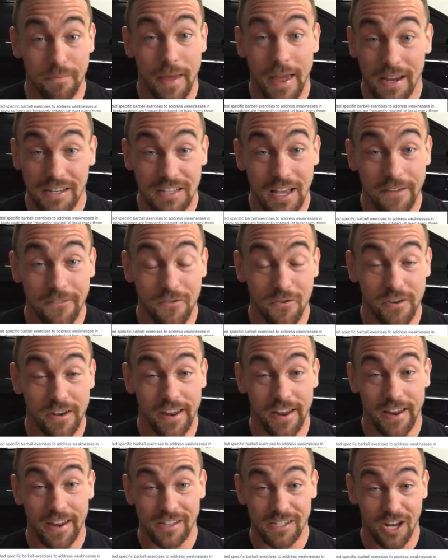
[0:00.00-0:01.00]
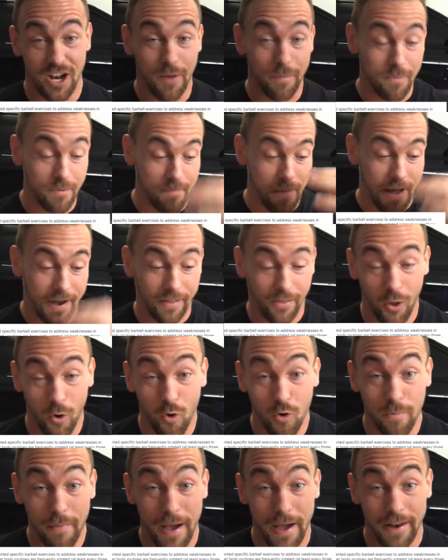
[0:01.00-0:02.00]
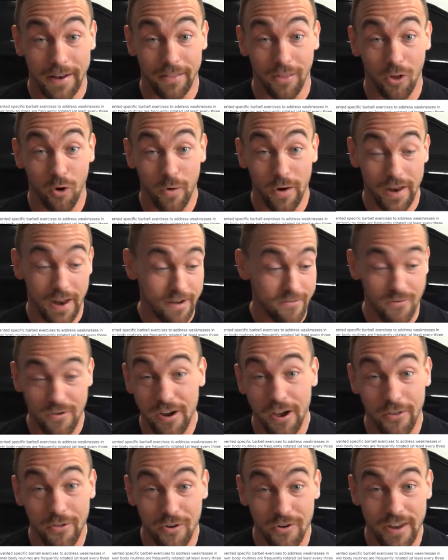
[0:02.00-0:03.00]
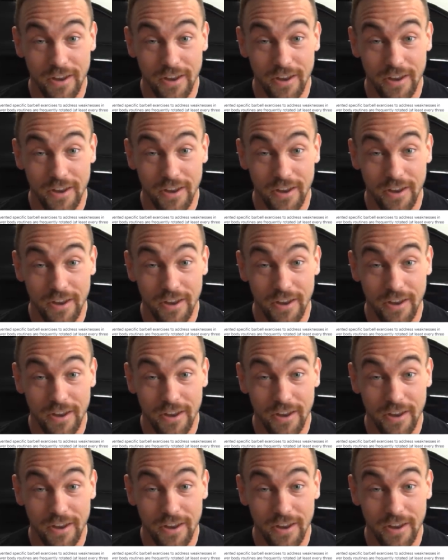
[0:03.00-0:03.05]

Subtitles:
max effort days and upper body, lower body, loaded every other